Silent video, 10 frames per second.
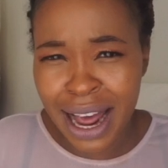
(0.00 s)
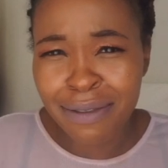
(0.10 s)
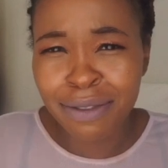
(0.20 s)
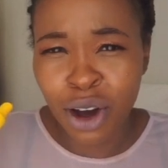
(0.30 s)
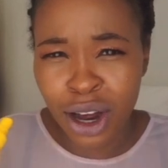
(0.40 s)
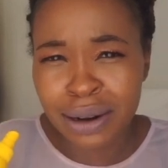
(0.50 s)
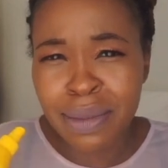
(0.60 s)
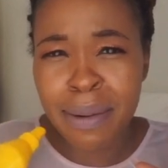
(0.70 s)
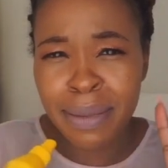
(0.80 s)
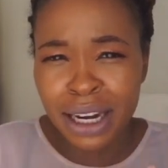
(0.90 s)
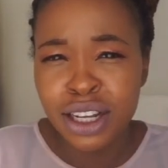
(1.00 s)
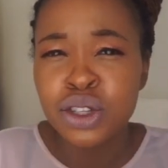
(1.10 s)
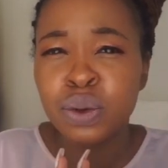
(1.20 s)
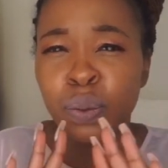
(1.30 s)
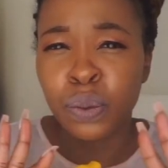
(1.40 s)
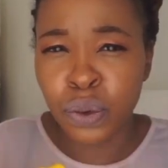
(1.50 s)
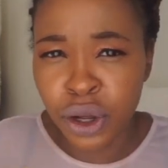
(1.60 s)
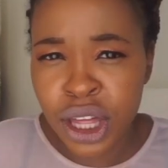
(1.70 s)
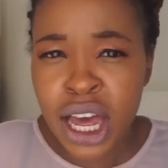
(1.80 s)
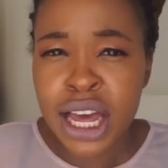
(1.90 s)
I've gotten my money's
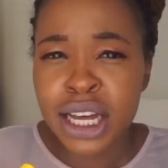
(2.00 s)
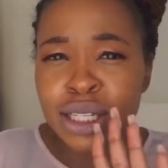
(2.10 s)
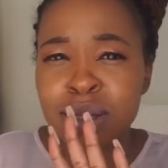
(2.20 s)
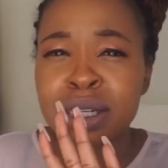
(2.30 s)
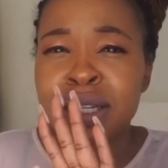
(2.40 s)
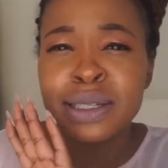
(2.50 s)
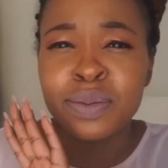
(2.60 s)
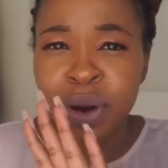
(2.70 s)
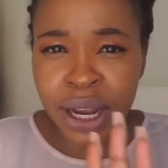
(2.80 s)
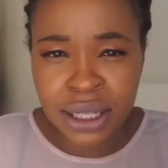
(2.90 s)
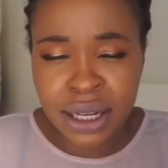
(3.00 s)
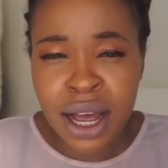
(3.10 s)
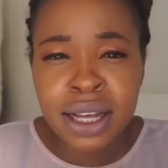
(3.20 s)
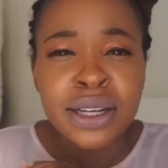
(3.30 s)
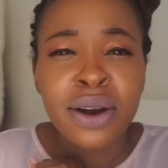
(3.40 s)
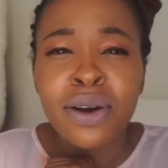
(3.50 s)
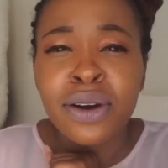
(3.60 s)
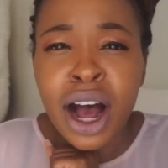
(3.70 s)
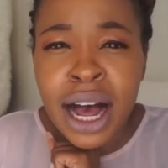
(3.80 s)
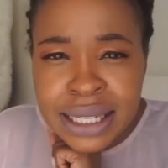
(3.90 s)
worth in terms of these braids. So don't
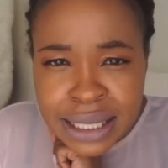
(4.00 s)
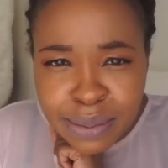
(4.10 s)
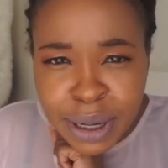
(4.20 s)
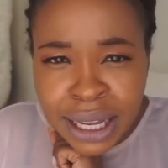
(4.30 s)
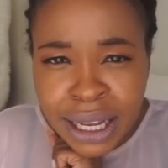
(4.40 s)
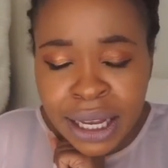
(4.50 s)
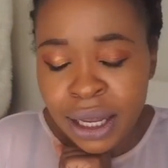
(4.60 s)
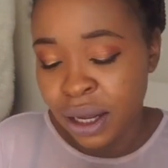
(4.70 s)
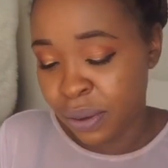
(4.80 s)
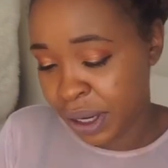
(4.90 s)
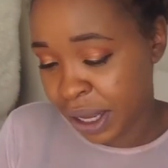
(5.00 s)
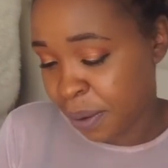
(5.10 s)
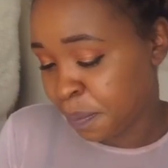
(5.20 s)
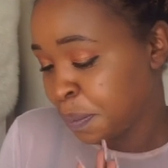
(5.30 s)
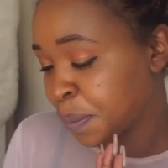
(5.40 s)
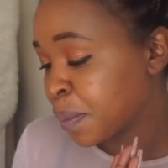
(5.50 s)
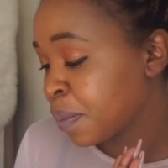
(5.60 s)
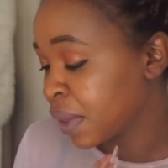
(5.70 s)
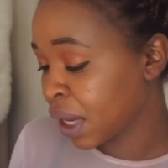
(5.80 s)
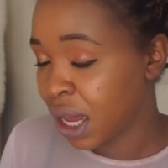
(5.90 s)
ask me, okay?
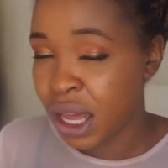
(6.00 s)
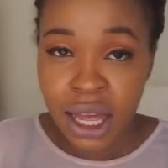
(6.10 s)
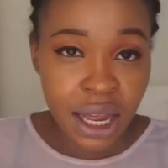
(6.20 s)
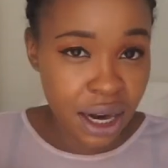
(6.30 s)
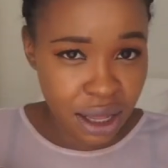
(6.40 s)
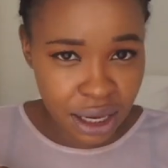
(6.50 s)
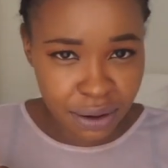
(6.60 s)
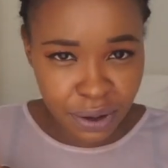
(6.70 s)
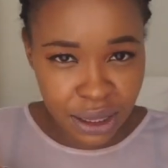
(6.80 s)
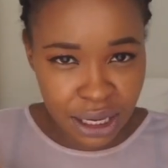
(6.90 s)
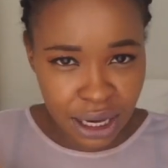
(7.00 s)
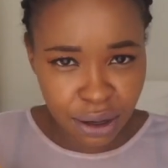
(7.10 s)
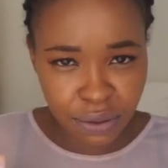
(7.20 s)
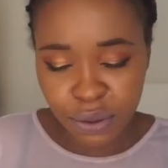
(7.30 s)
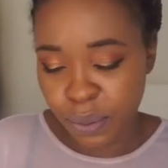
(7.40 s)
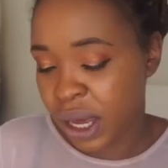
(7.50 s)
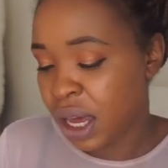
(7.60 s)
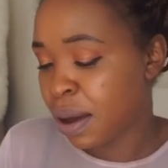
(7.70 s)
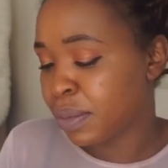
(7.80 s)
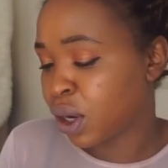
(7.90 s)
Now that I've got that out of the way,
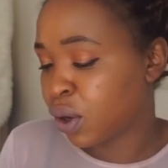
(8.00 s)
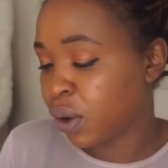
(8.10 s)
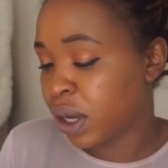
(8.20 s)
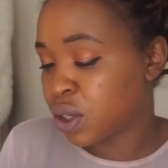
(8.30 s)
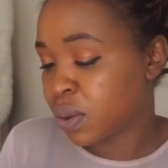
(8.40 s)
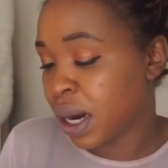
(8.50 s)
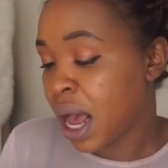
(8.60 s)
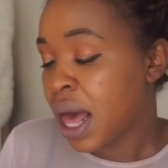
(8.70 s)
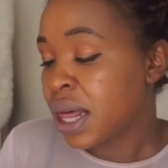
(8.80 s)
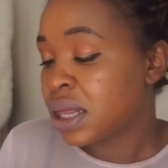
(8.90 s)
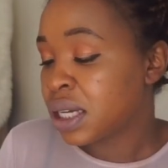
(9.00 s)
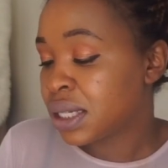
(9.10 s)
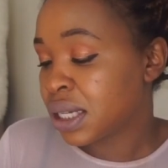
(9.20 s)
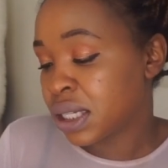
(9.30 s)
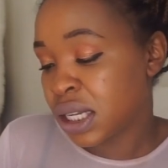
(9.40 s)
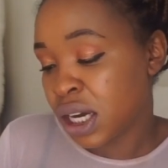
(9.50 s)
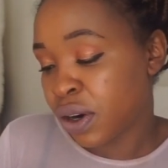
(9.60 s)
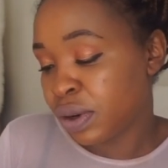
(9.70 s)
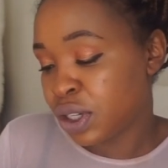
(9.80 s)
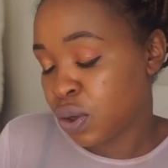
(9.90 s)
I'm going to go into it. This is the
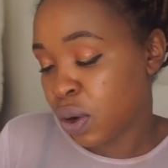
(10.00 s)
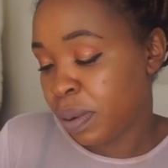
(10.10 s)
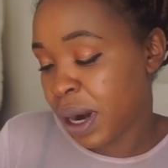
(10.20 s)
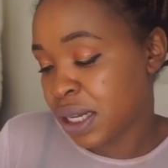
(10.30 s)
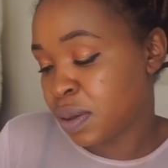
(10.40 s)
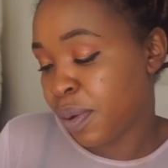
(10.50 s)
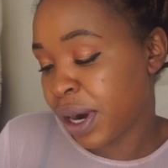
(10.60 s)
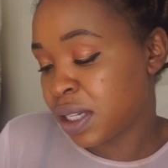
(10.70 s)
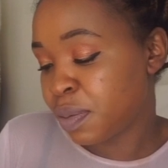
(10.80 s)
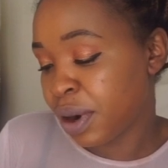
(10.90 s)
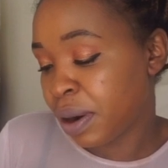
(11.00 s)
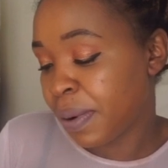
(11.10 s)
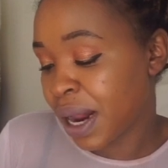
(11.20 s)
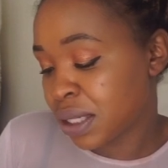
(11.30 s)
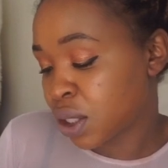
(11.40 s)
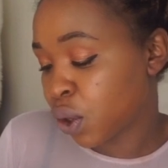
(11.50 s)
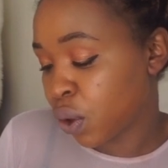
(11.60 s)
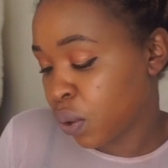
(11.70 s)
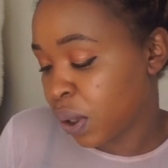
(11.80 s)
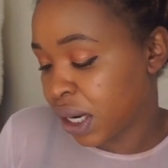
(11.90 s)
Restore Plus Braid Spray Plus
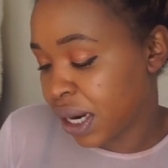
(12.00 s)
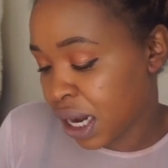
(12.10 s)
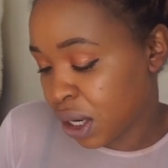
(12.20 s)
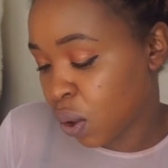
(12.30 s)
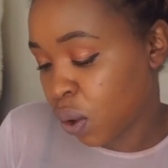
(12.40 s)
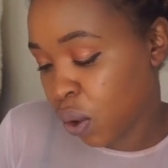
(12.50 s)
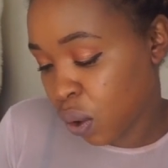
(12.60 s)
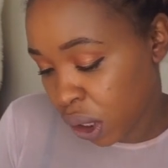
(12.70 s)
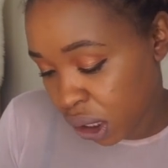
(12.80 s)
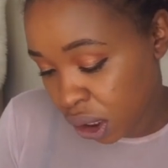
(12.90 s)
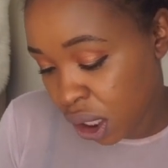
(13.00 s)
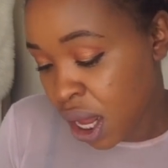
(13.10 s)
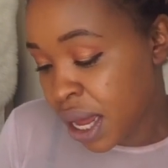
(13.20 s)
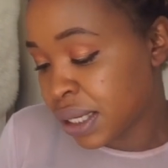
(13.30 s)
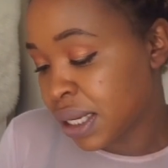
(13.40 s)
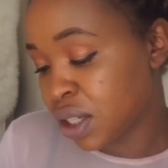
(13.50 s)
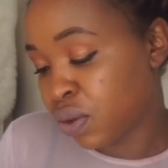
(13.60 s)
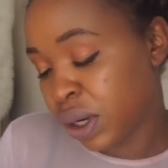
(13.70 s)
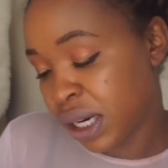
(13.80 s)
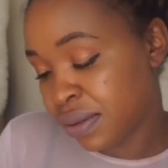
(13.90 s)
Coconut Oil. It says it
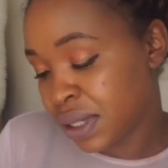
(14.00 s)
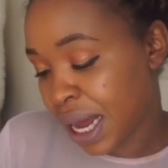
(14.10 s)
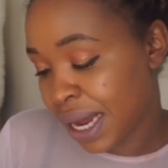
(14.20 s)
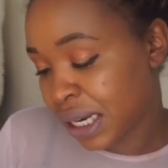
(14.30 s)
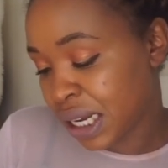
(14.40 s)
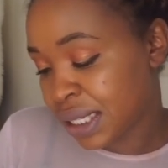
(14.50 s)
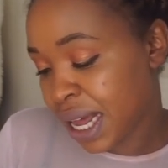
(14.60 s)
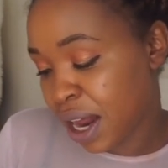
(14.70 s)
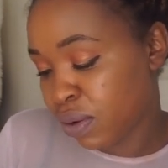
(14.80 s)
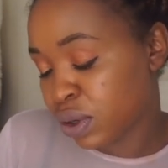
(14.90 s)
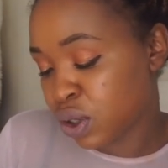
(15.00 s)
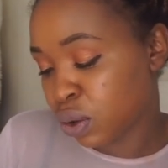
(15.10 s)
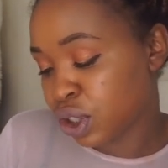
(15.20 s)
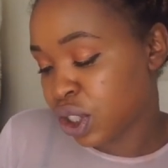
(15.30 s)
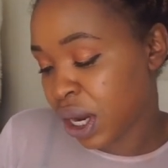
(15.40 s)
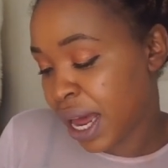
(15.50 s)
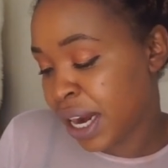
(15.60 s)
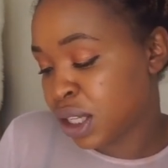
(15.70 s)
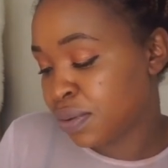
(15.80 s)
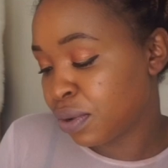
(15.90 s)
relieves tightness and restores shine.
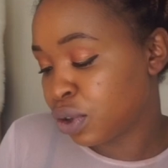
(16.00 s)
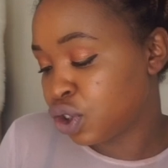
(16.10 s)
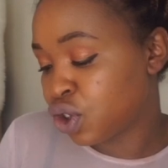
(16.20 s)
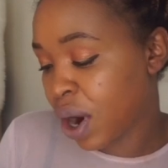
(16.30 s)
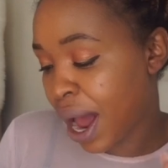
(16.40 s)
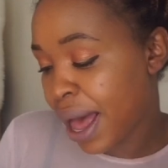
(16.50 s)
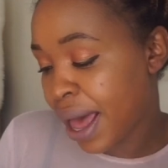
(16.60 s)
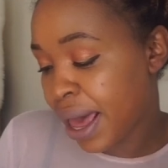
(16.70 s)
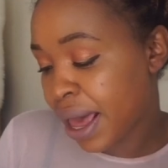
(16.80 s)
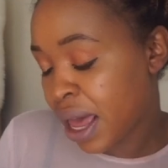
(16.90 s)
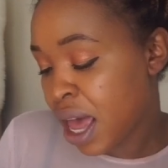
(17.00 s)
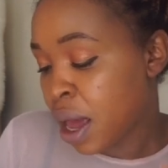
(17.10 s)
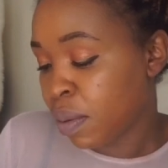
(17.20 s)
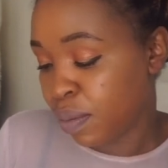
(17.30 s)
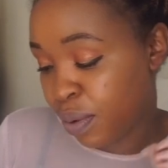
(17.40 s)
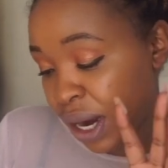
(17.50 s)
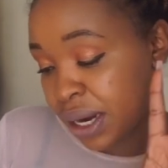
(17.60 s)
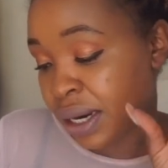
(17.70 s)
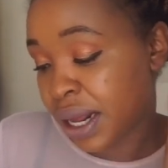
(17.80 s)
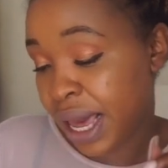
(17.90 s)
It's for dry
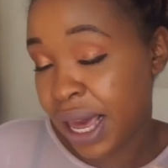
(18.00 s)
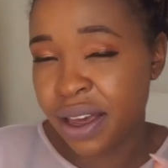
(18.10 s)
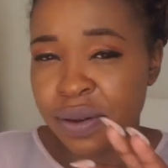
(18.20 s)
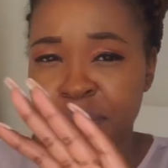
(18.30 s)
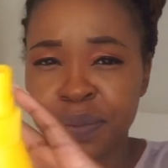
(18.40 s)
braided hair.